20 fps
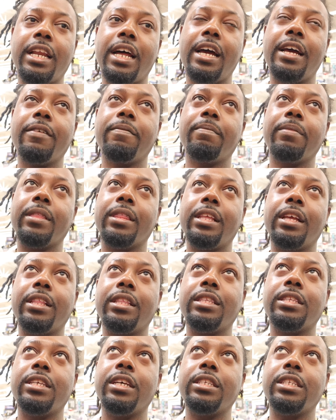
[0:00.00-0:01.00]
like
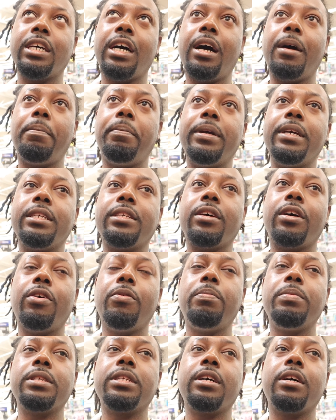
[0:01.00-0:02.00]
the top piece
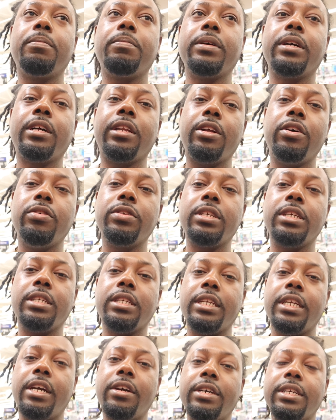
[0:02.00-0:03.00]
opens up and
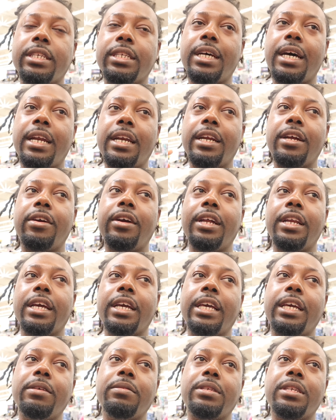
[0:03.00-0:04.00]
closes and they're inside of there and
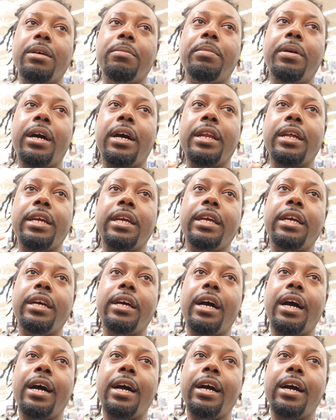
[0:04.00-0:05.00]
it keeps their body
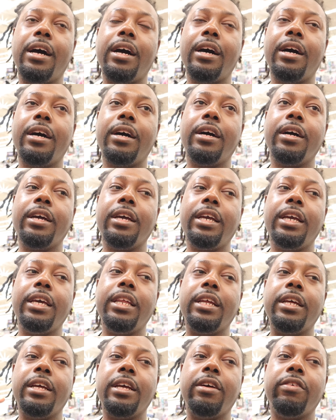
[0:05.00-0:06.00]

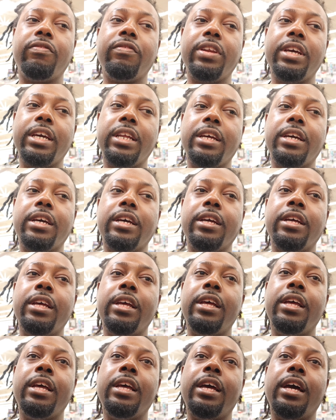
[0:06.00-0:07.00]
heated if needed.
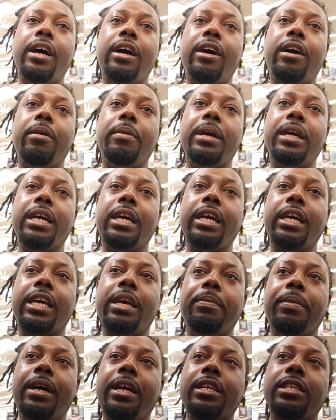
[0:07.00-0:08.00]
It
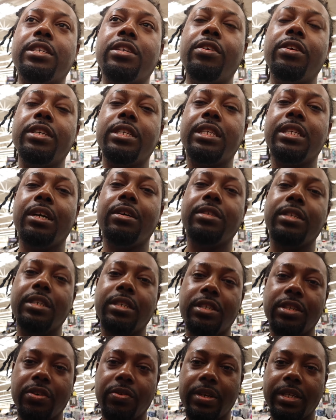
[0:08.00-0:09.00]
keep it at a certain
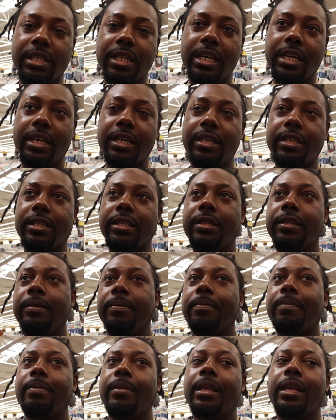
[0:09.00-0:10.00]
Celsius degrees, I guess.
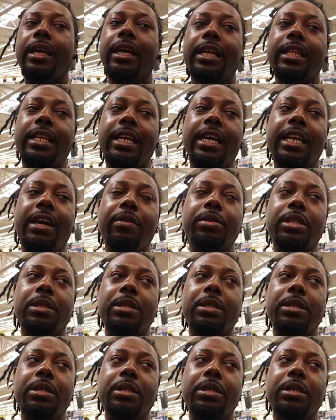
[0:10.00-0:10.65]
And then it